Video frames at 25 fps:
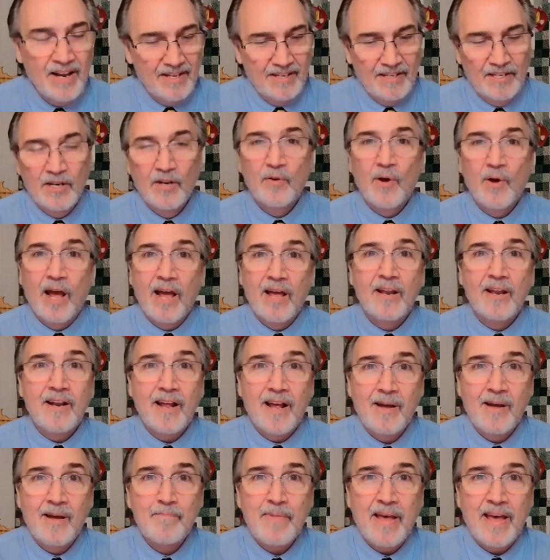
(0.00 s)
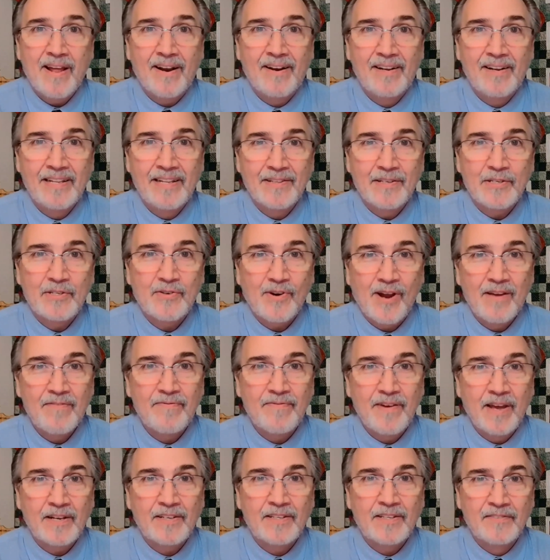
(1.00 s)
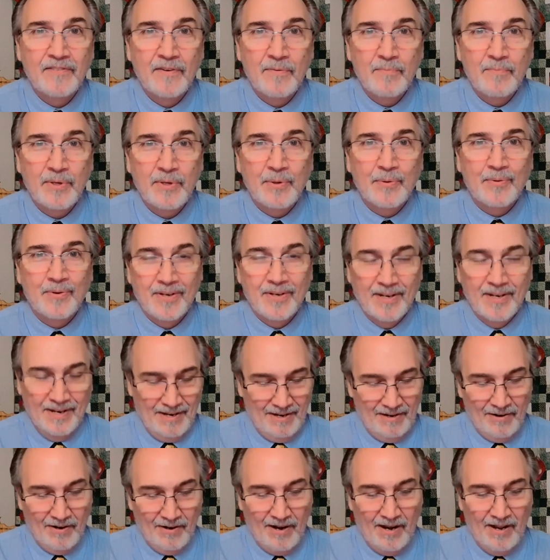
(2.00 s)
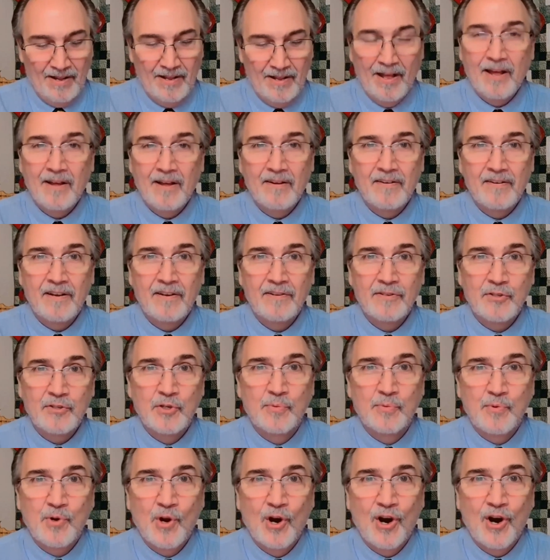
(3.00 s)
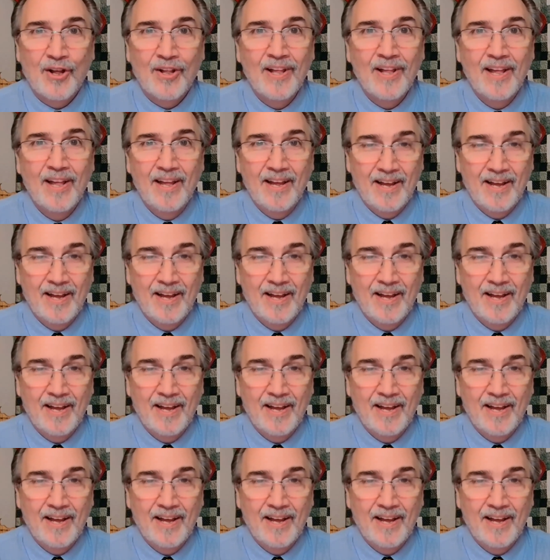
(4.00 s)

You know, I, am battling the trifecta of a mute or a, a, Zoom call.